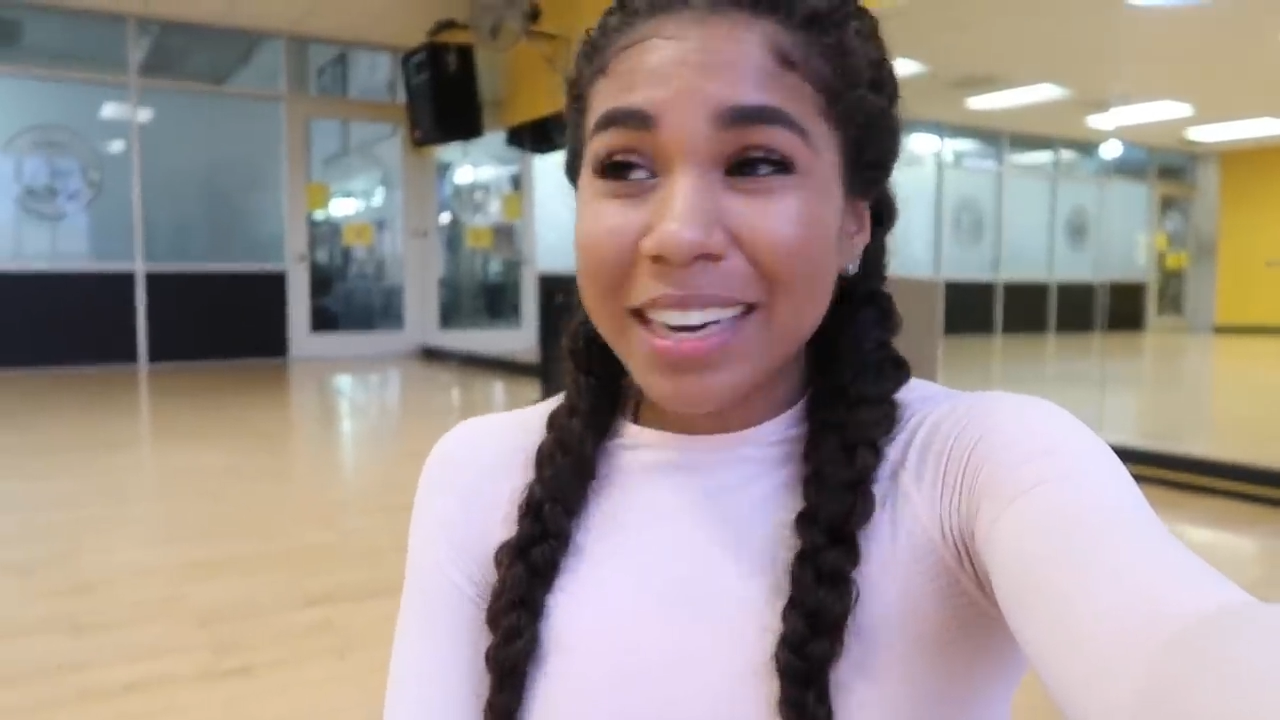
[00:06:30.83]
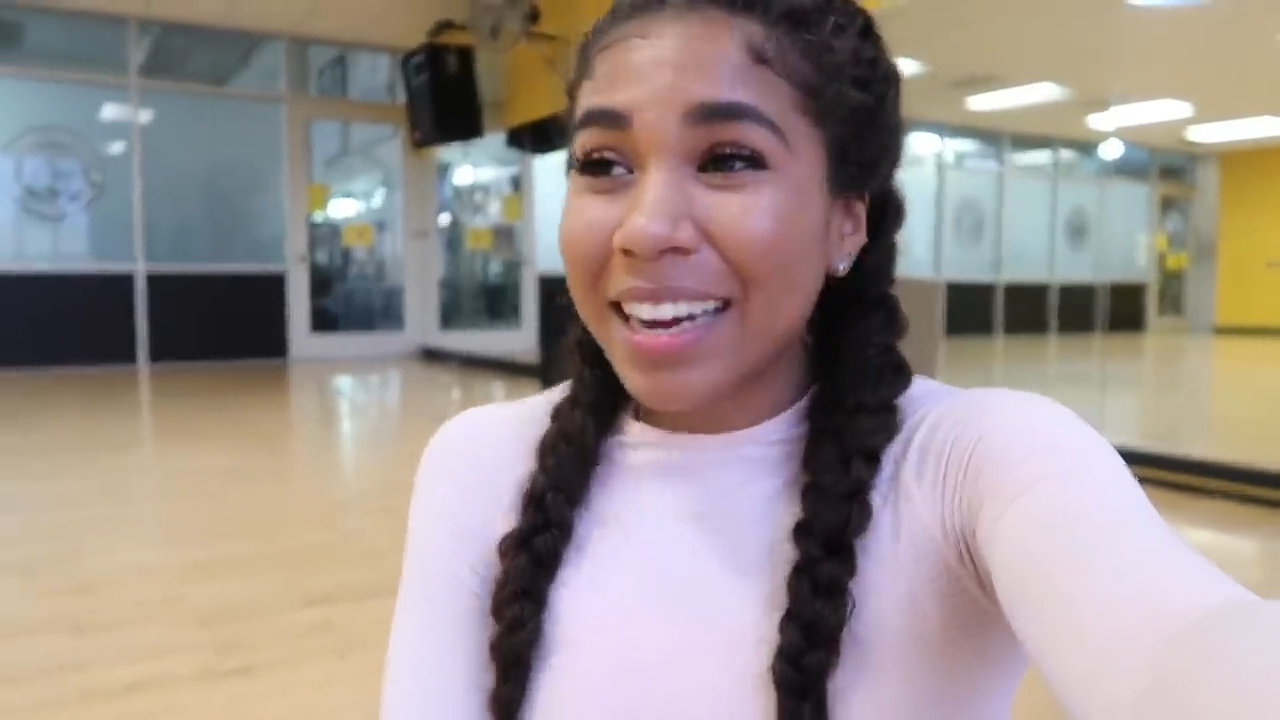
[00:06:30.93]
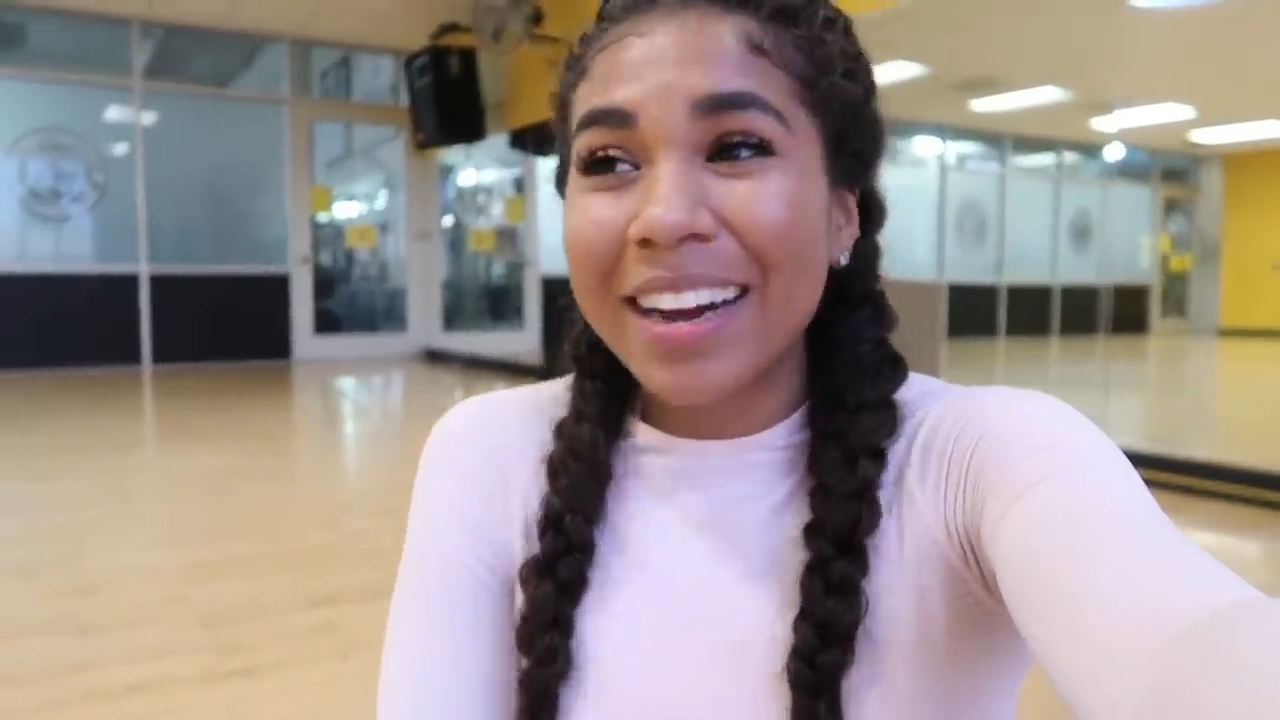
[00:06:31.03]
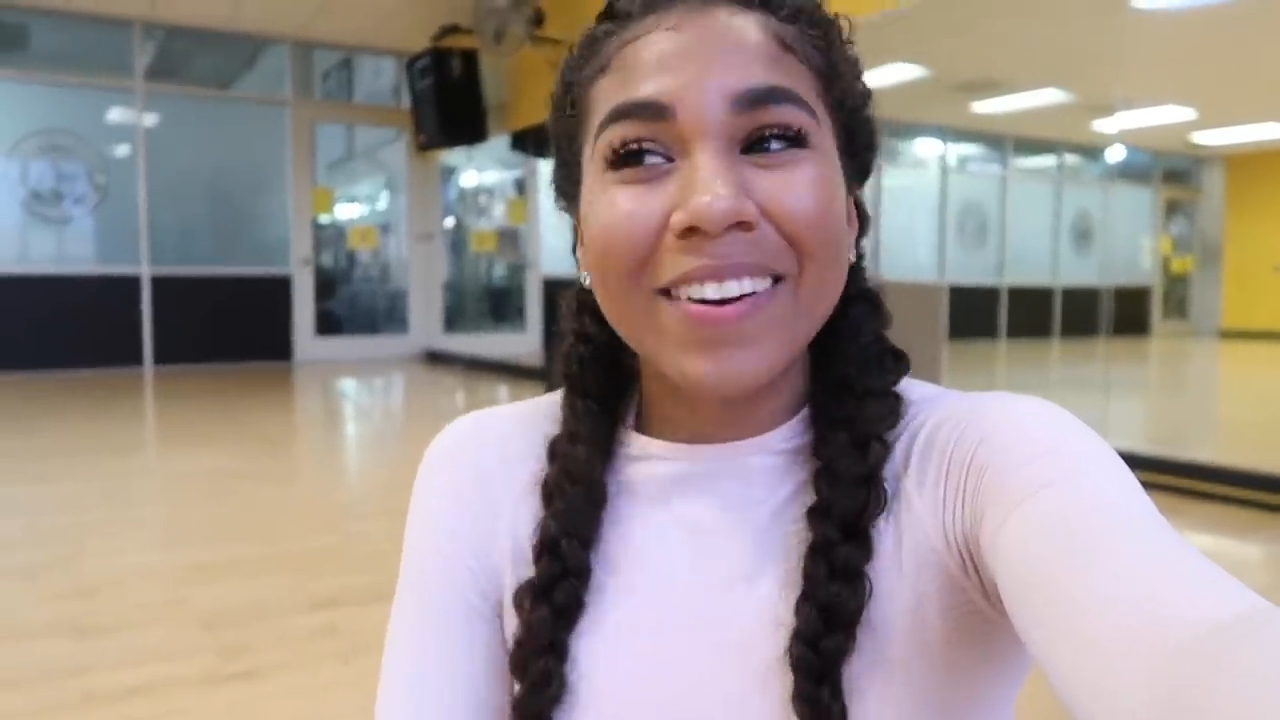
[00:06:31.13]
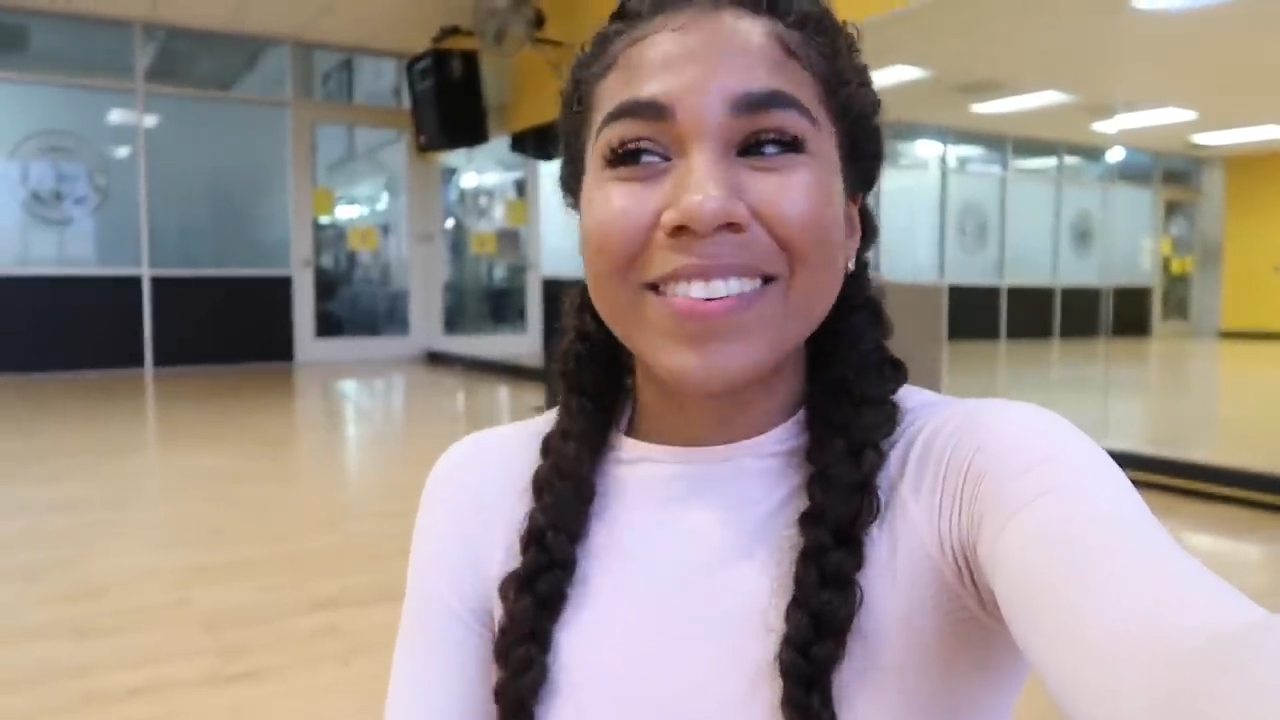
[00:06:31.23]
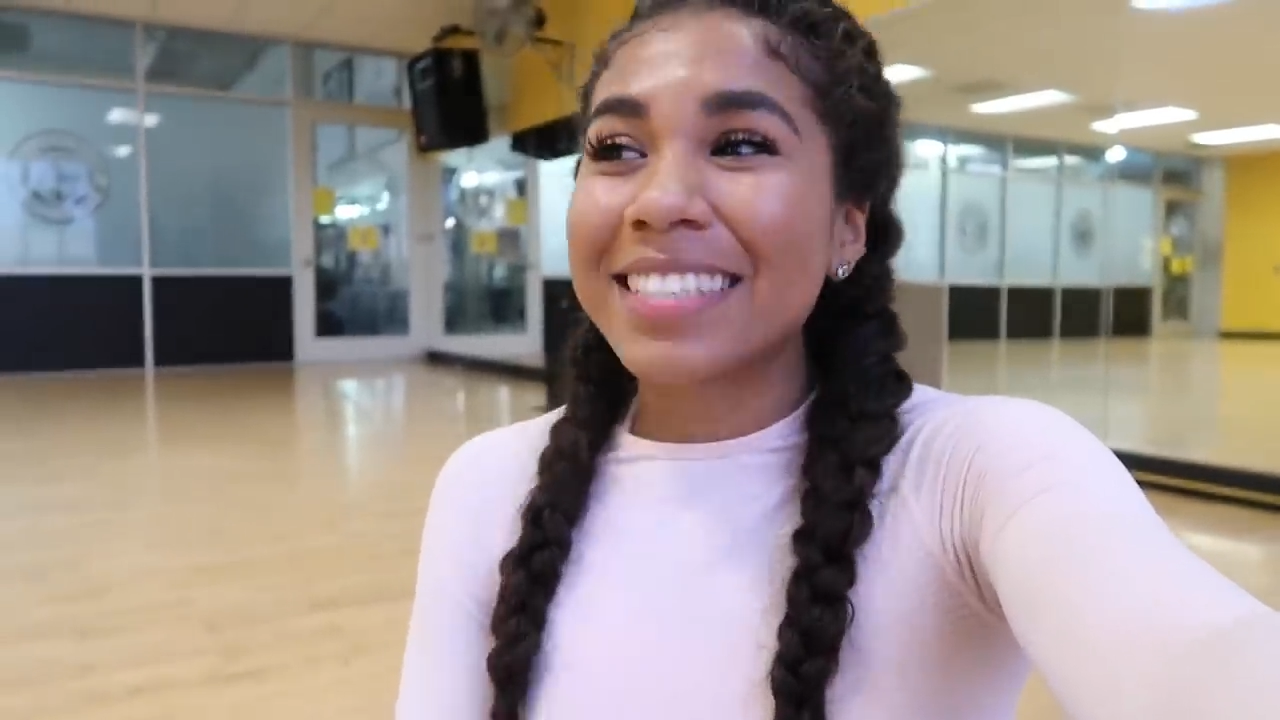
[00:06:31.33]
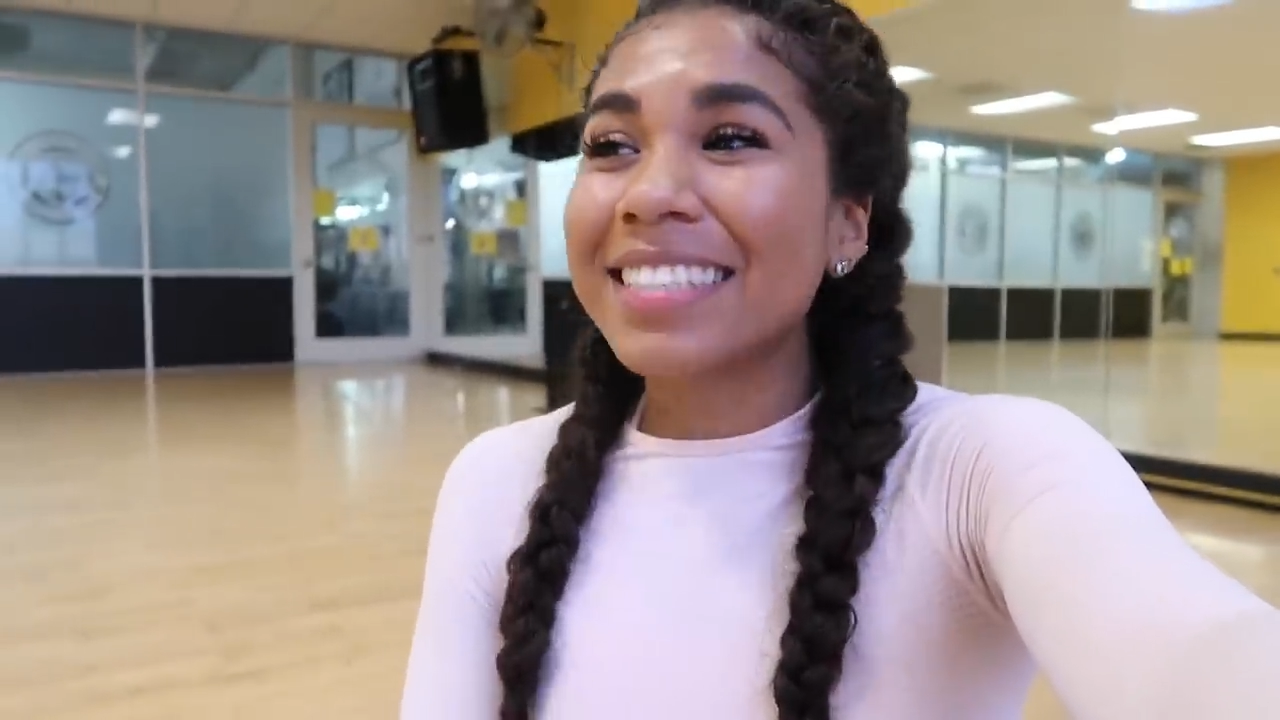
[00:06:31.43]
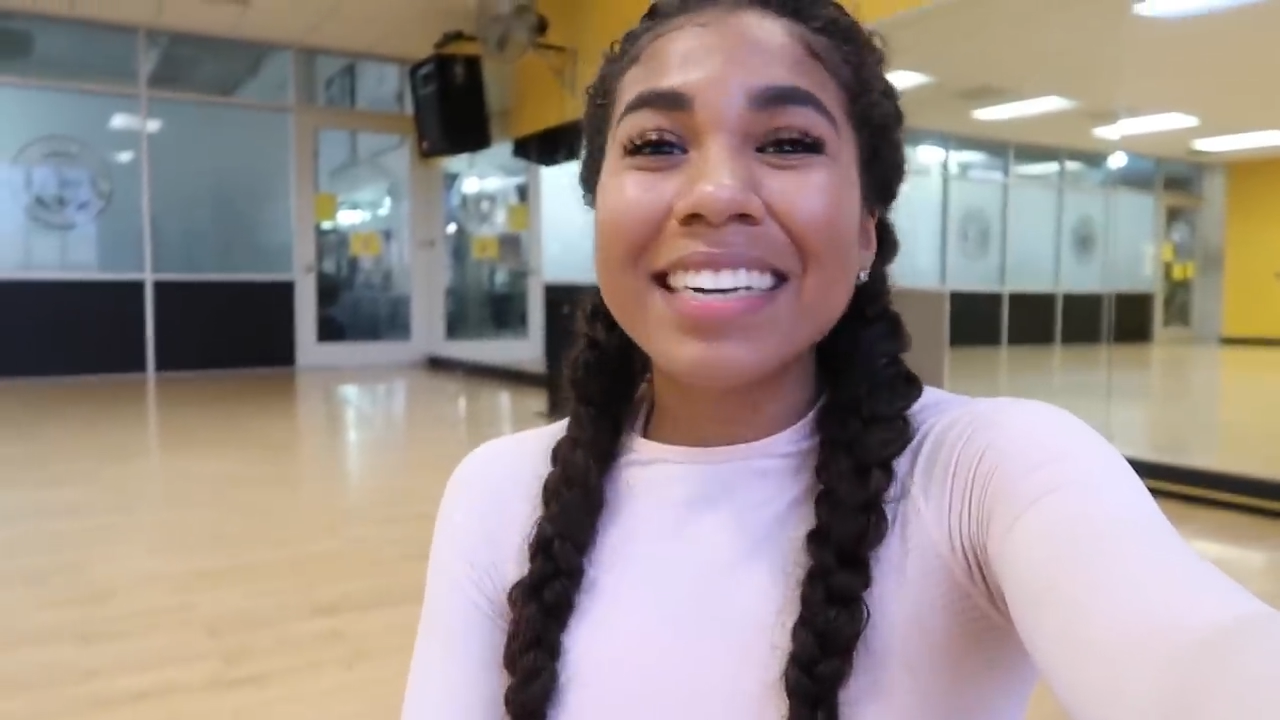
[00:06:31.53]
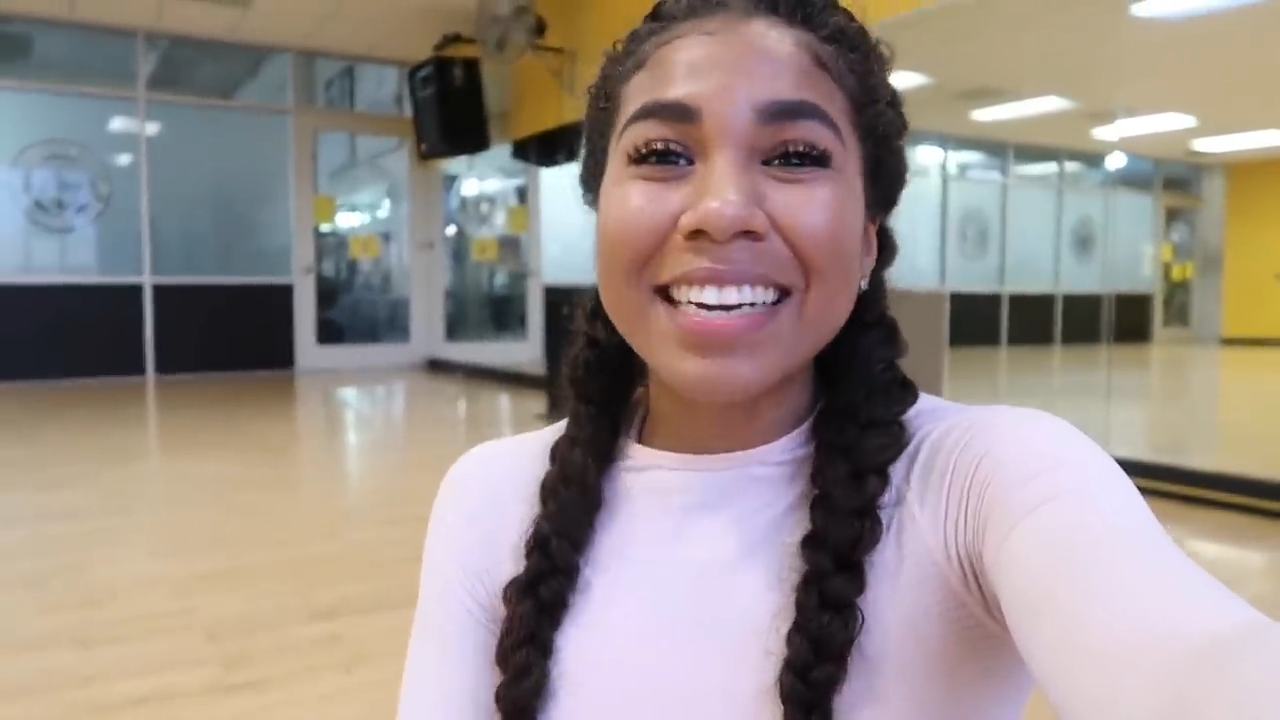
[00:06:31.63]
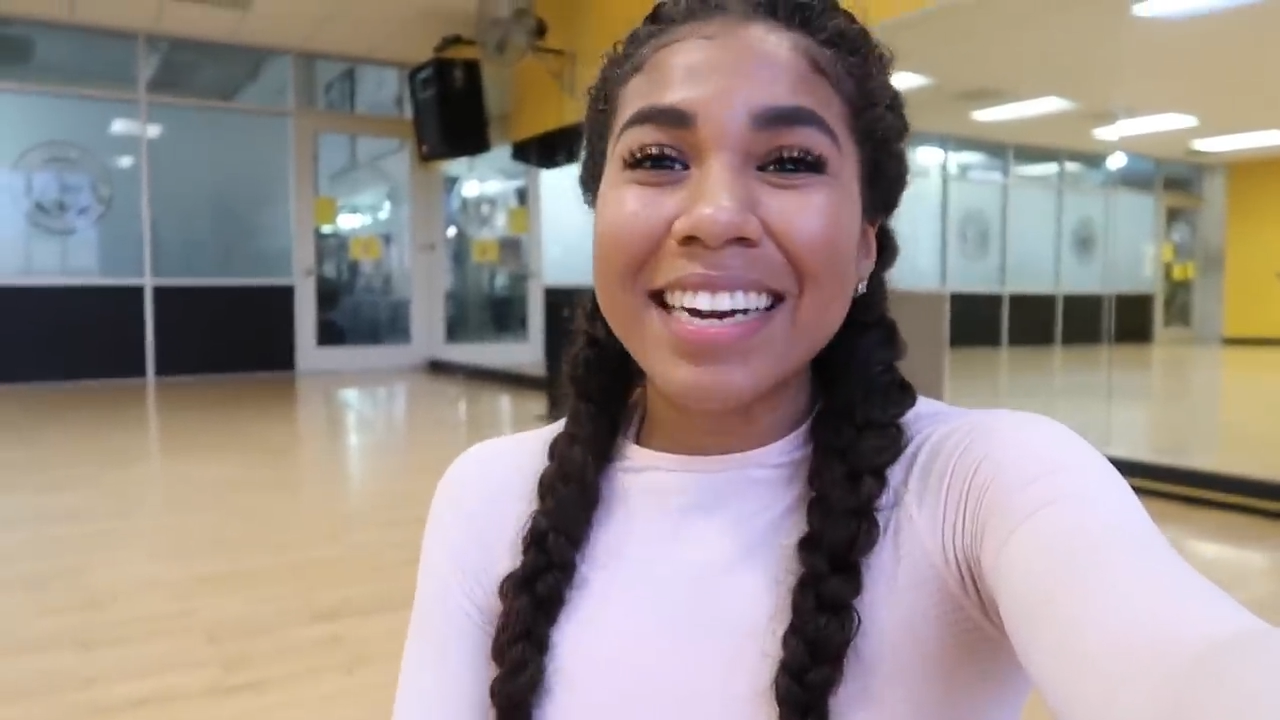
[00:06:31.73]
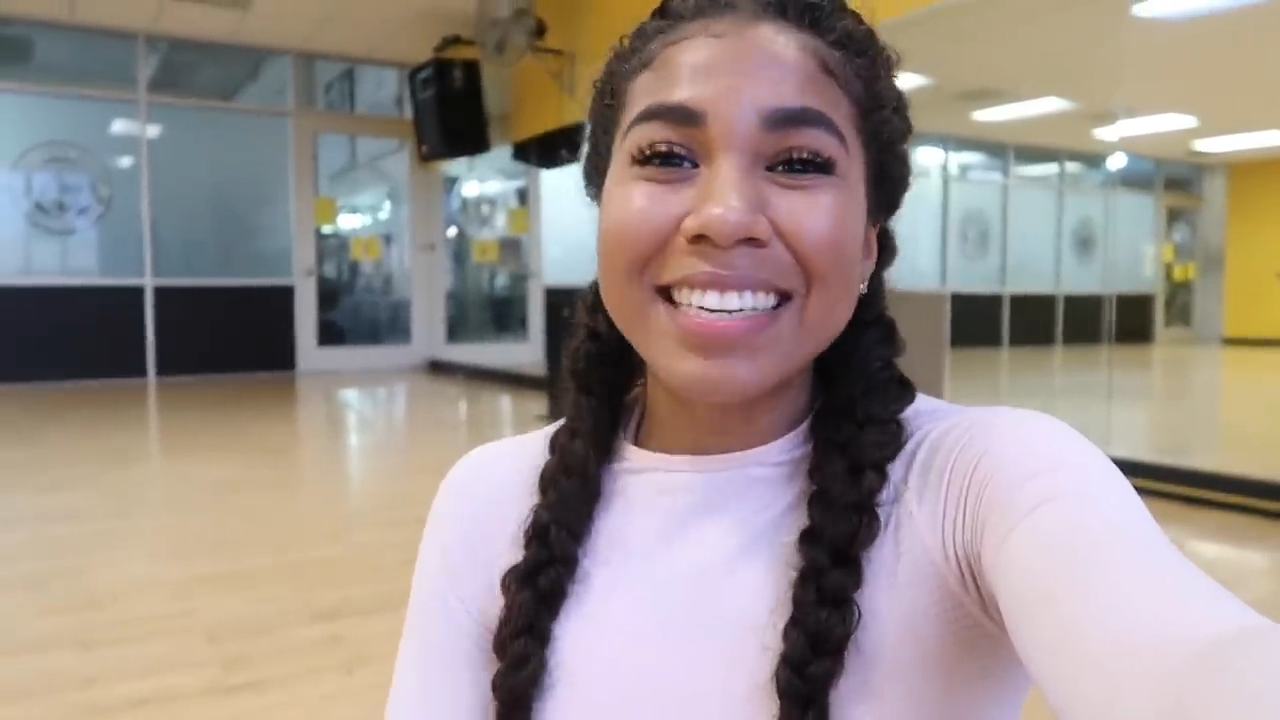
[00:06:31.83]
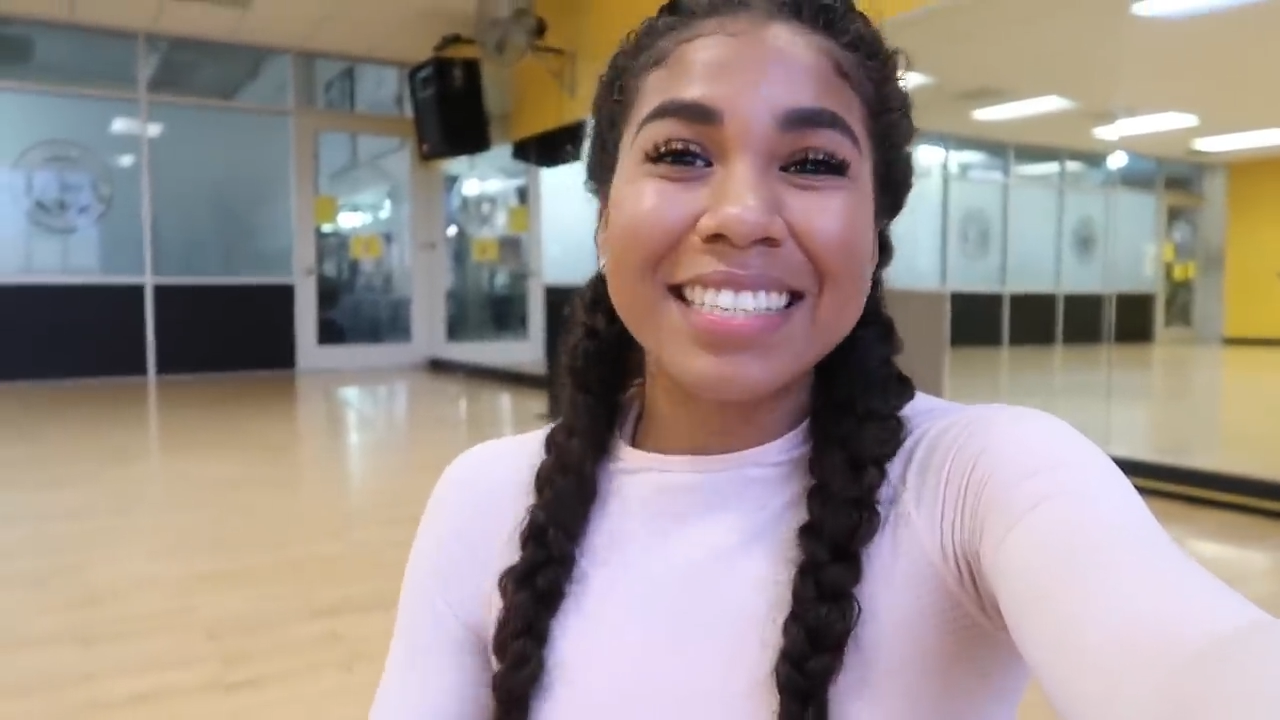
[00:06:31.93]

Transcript: gonna